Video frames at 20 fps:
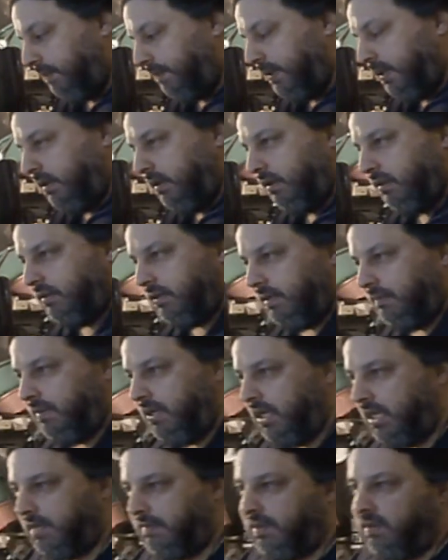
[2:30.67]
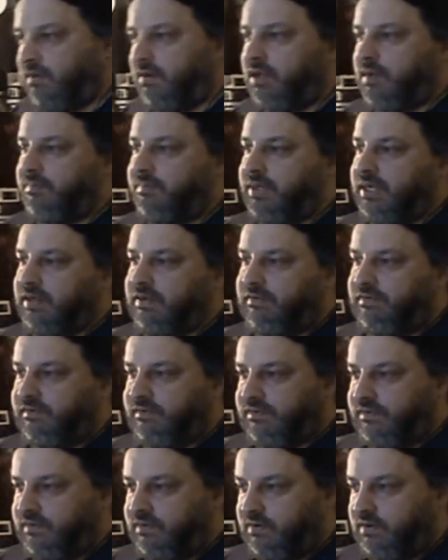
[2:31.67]
appears that I'm not going to be going to bed
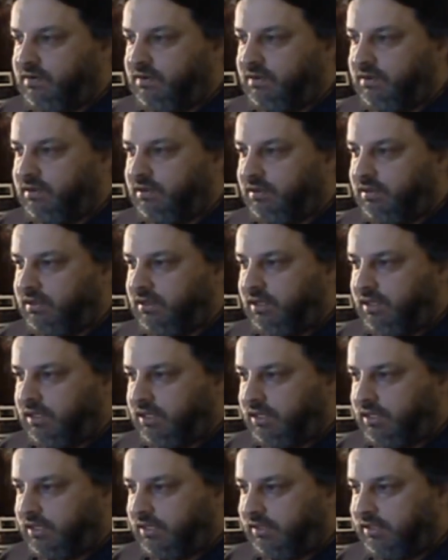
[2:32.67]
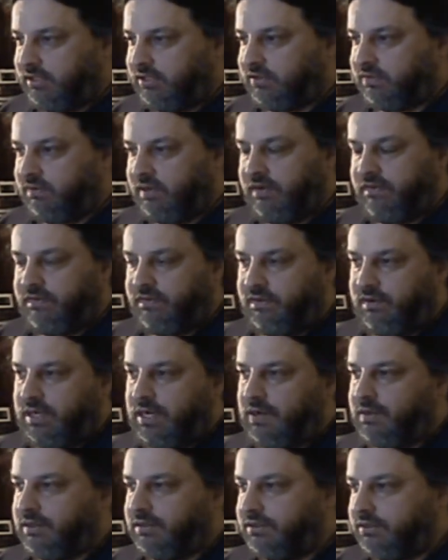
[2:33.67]
for uh, at least twenty-four
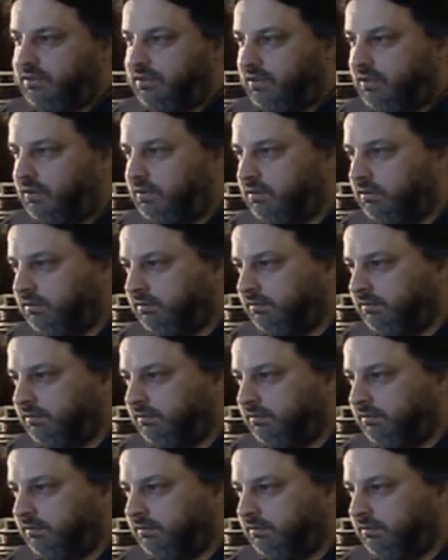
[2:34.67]
hours, so